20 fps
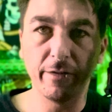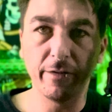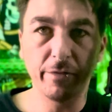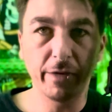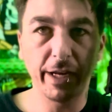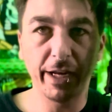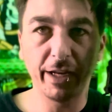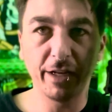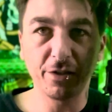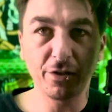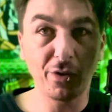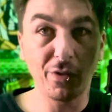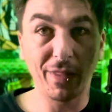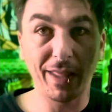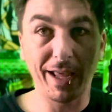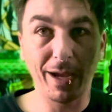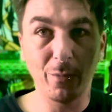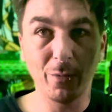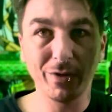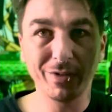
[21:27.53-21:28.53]
and
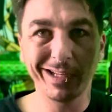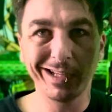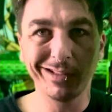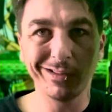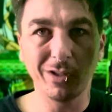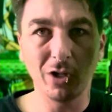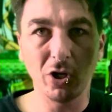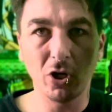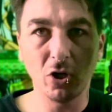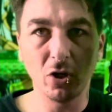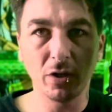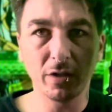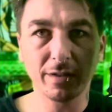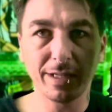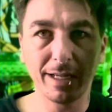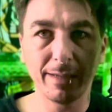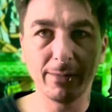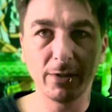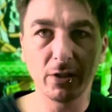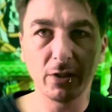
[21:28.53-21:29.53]
that was a long
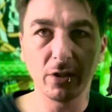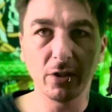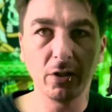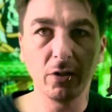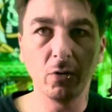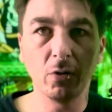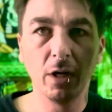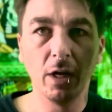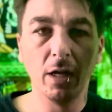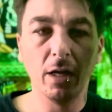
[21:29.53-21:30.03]
time ago.